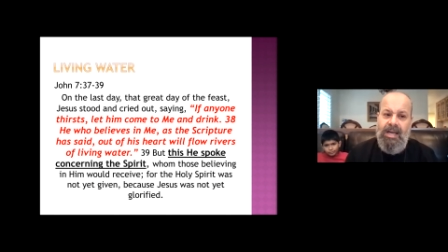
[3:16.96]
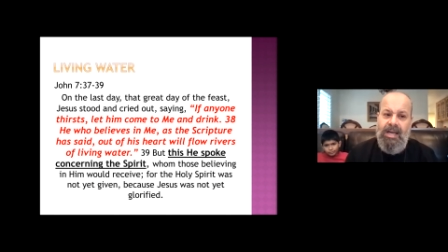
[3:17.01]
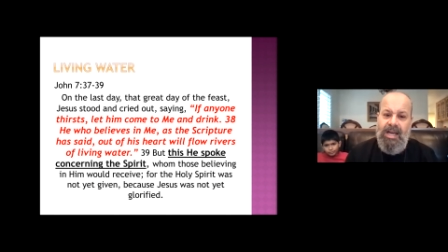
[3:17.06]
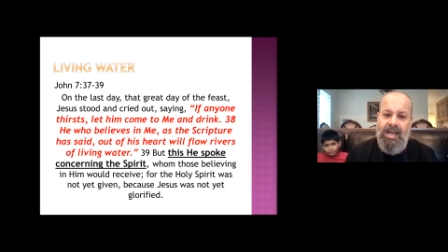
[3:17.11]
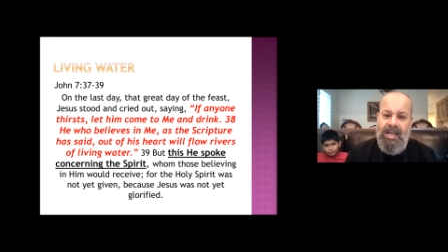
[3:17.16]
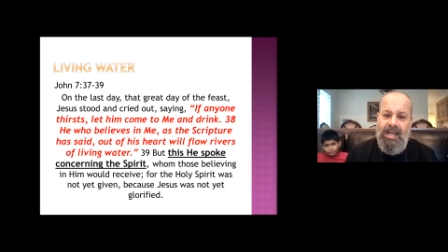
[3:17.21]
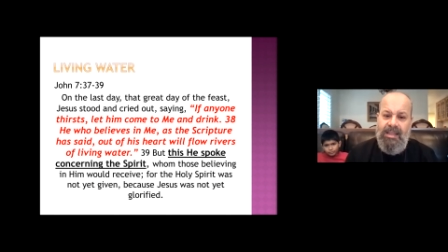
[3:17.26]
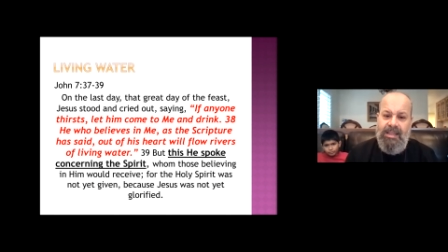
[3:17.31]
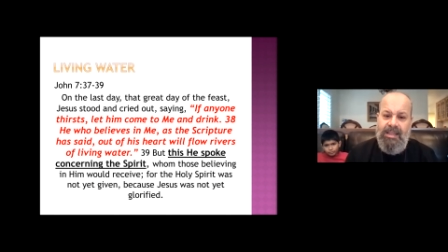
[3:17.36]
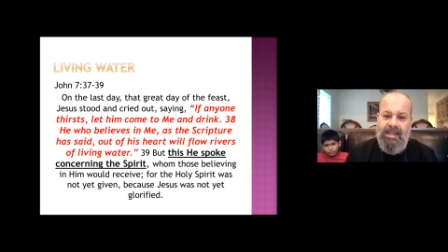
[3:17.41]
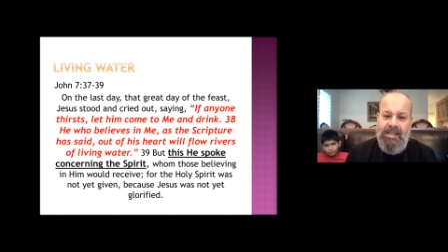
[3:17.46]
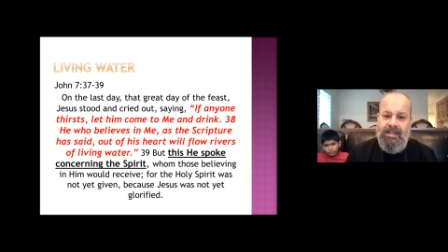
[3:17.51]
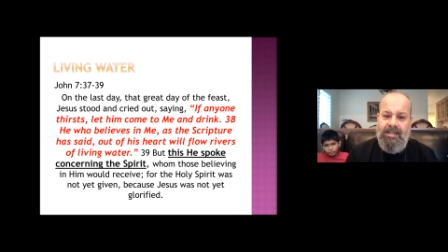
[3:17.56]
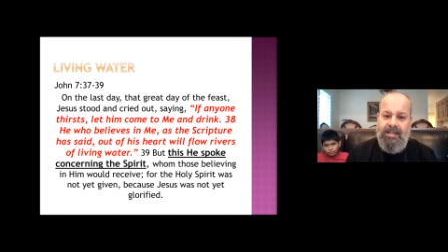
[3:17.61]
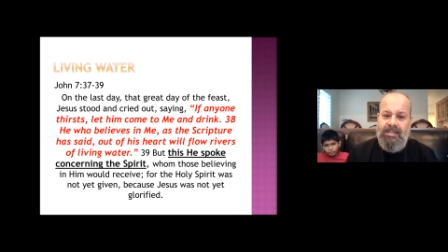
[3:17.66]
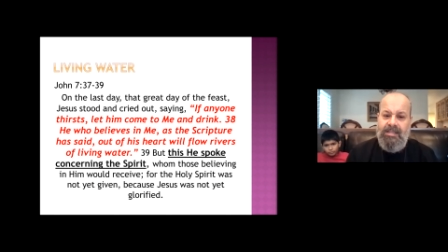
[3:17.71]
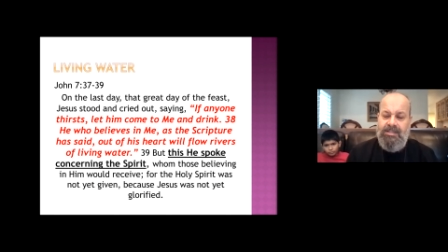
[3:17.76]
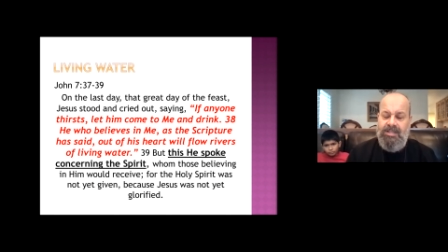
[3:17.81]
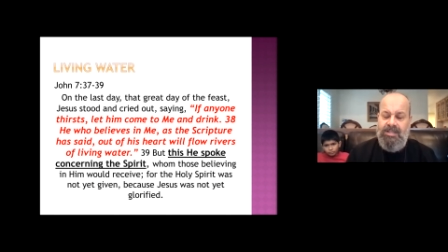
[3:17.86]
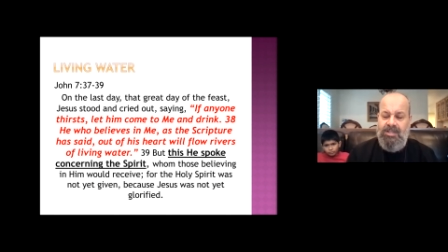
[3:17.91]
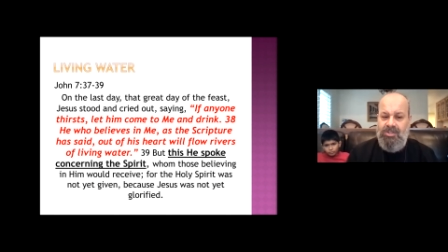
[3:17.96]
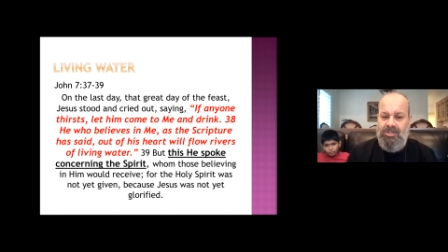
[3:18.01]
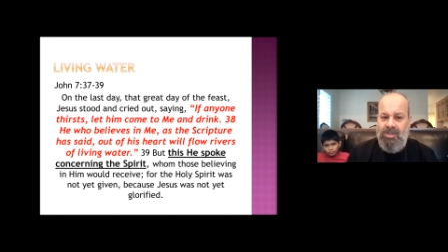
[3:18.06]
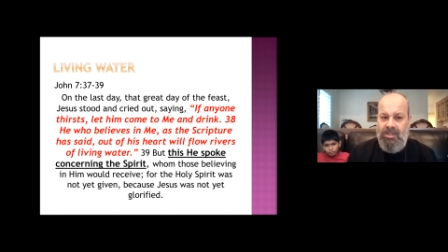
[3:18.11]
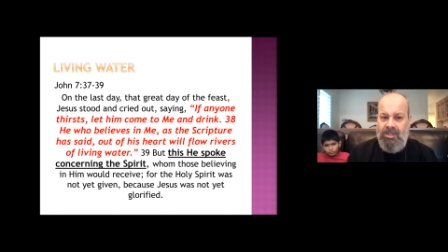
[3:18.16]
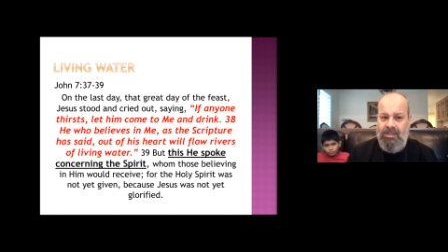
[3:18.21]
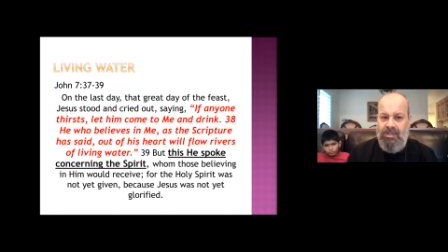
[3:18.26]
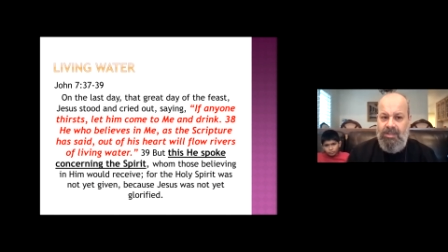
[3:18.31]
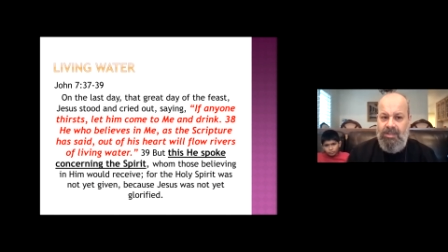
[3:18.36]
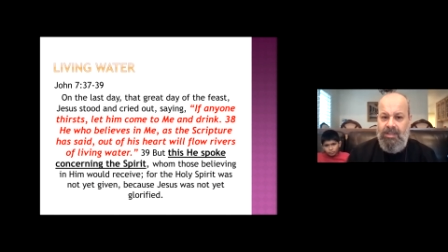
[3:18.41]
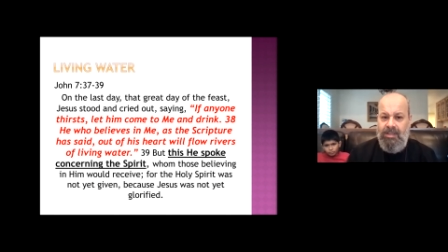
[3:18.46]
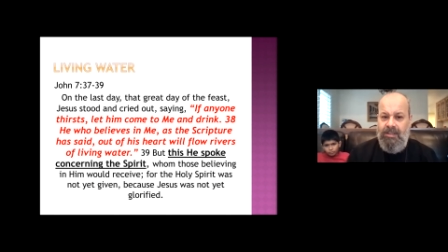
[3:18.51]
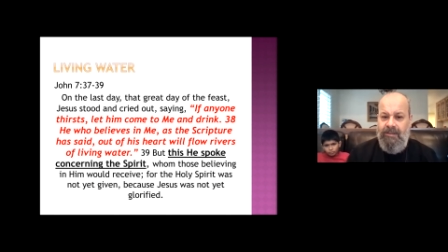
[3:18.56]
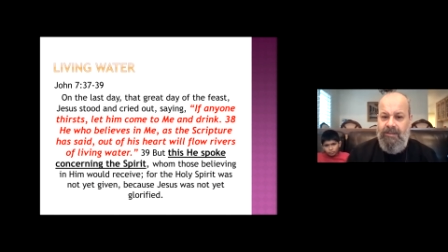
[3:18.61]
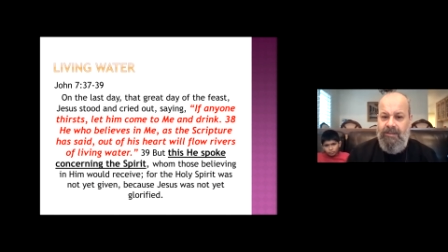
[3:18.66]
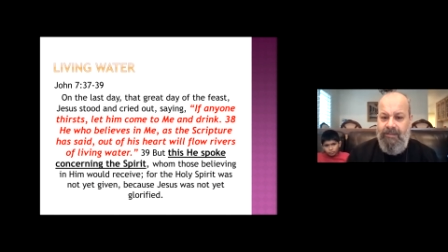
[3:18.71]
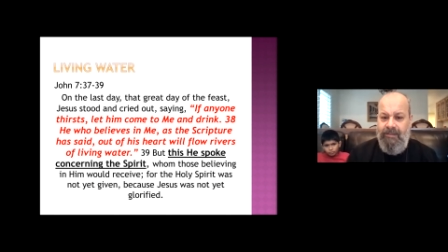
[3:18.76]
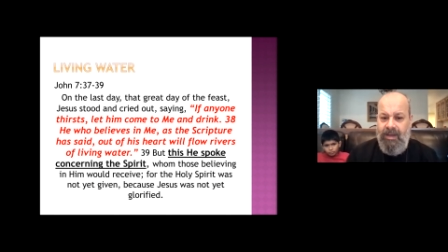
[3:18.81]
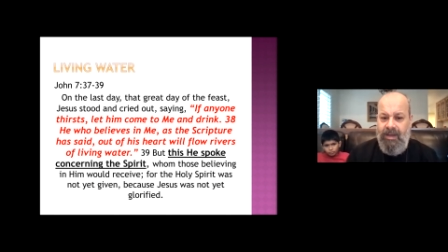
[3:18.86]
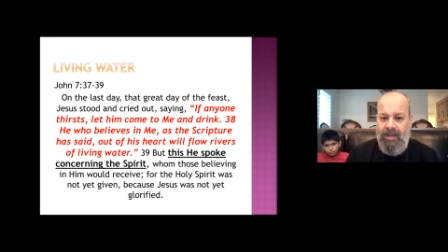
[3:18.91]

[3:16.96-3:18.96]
And then St. John the,